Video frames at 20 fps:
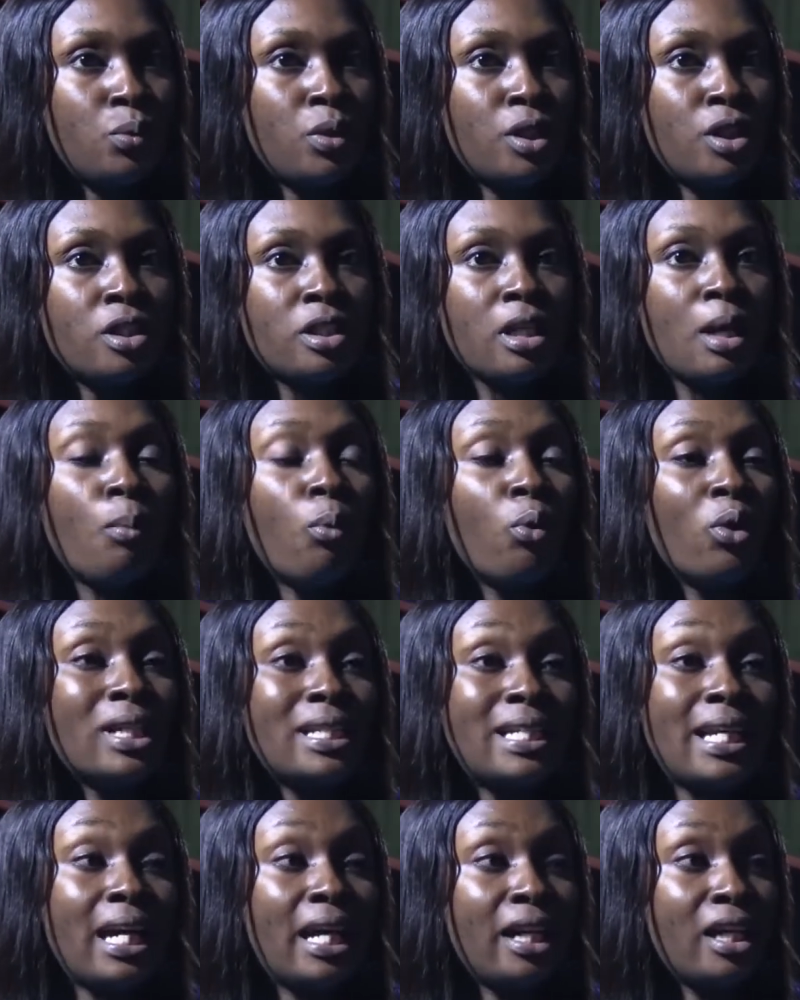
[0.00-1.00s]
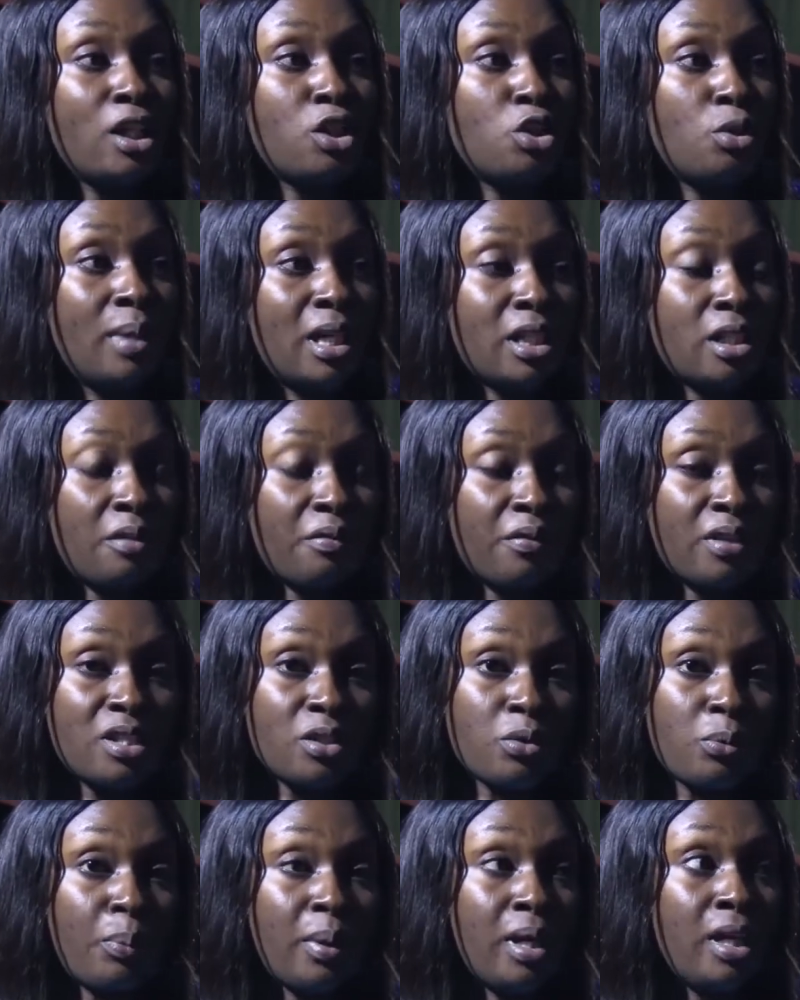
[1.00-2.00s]
which is World Day Against Human Trafficking
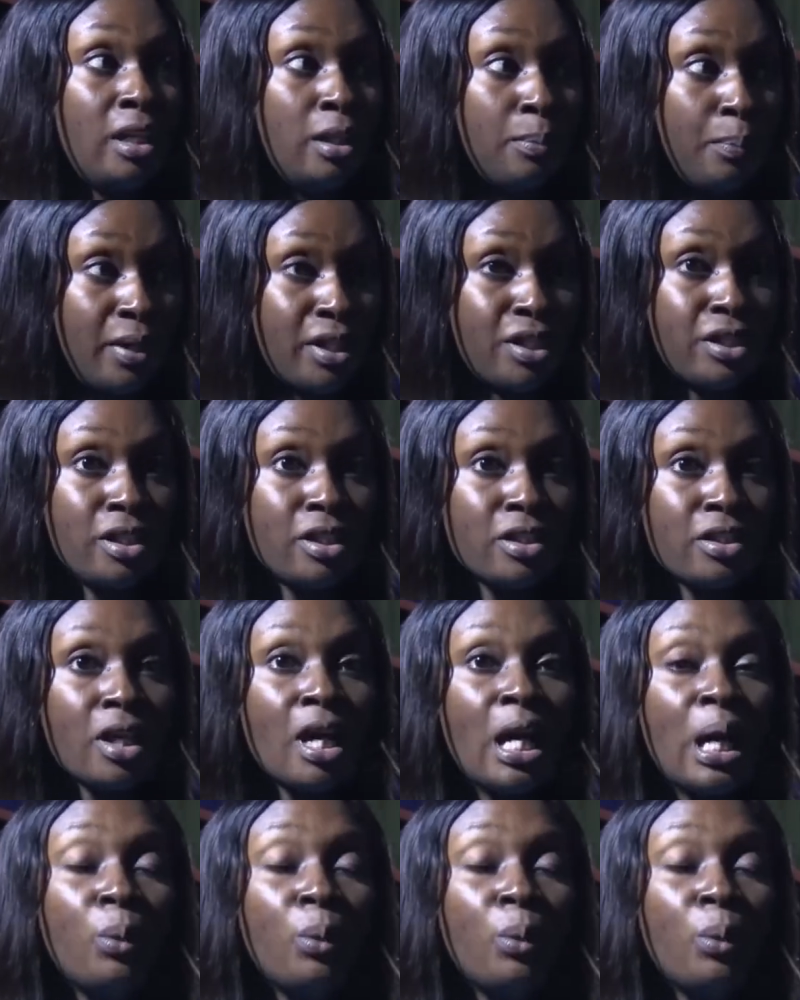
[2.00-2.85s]
in Persons,